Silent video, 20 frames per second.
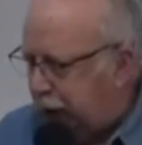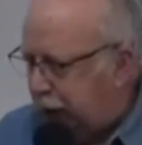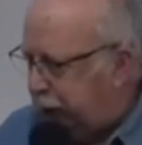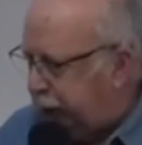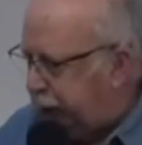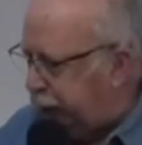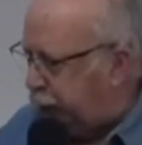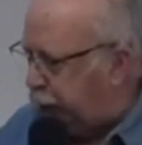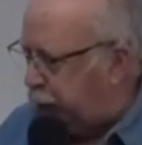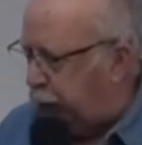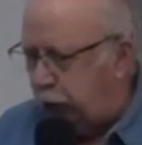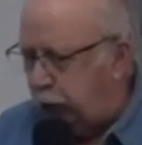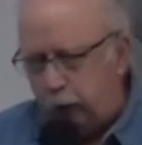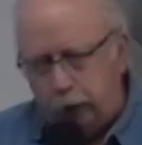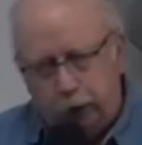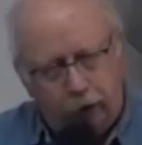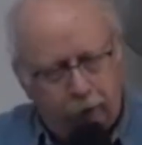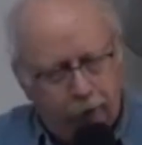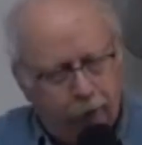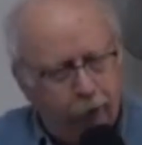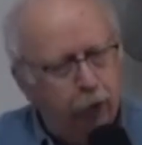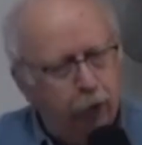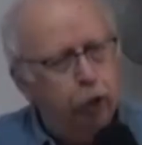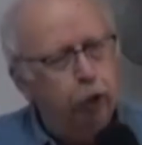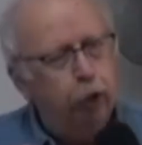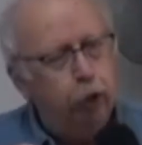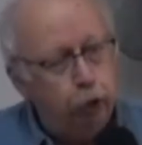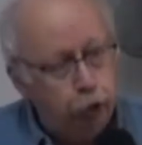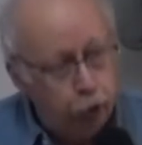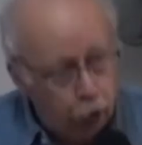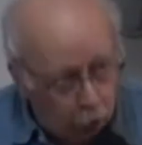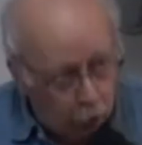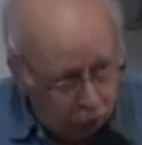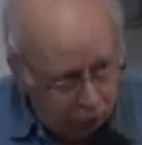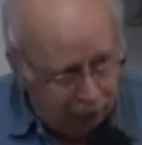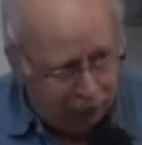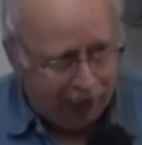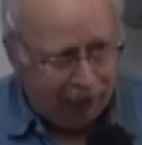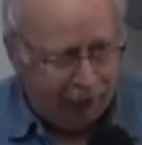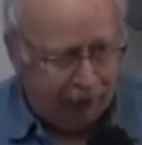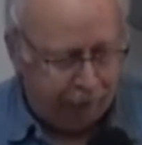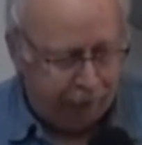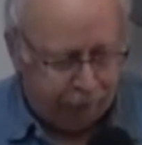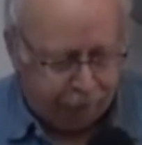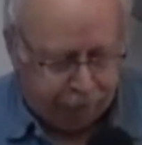the Lord of your life